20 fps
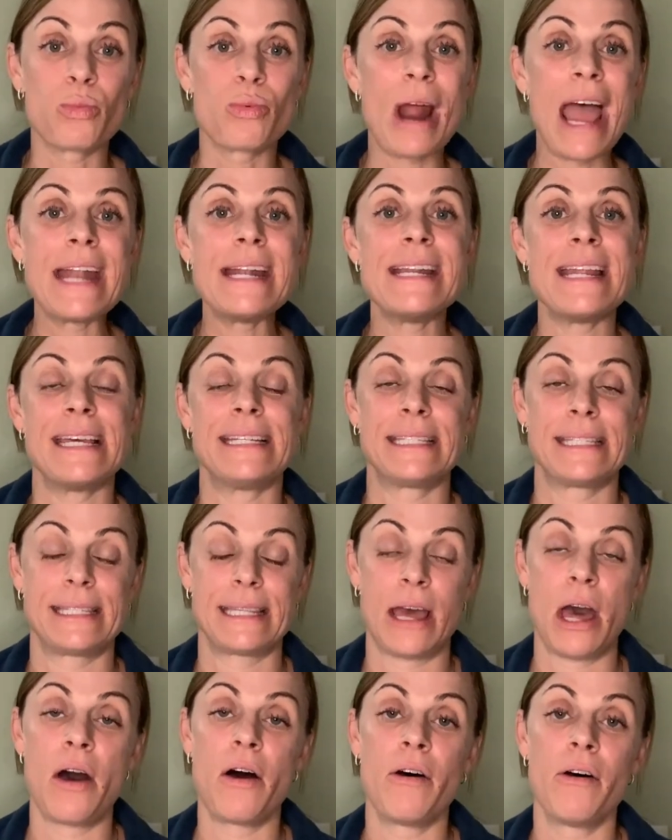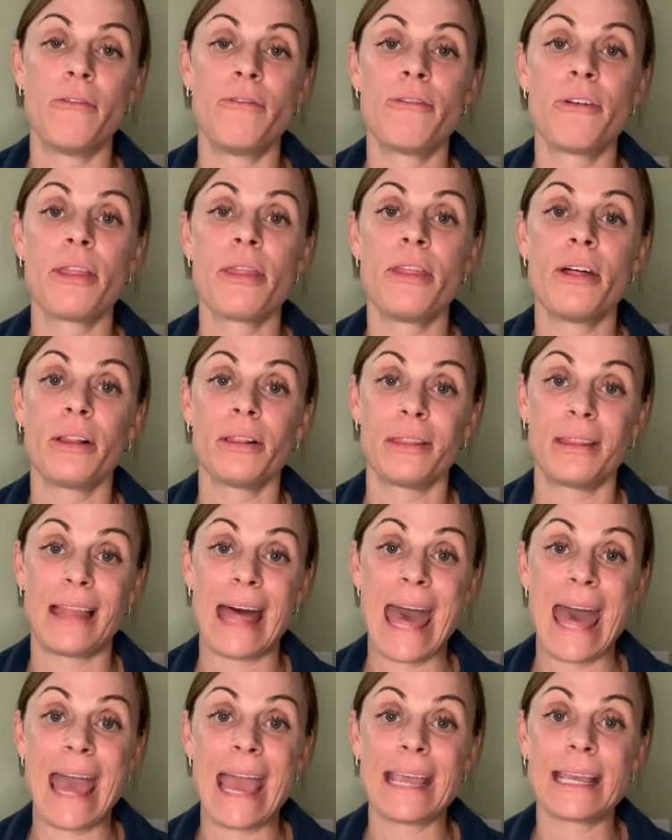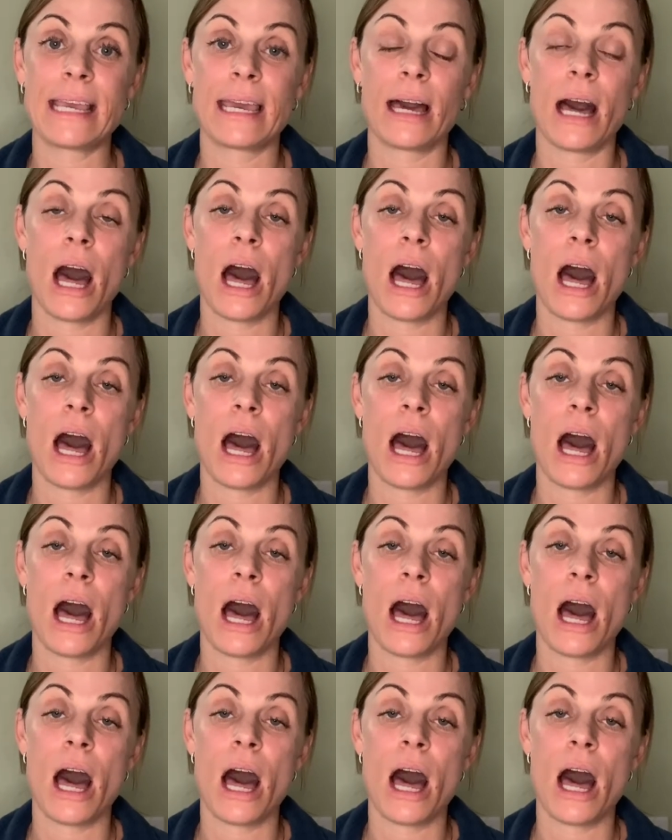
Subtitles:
redness of the leg,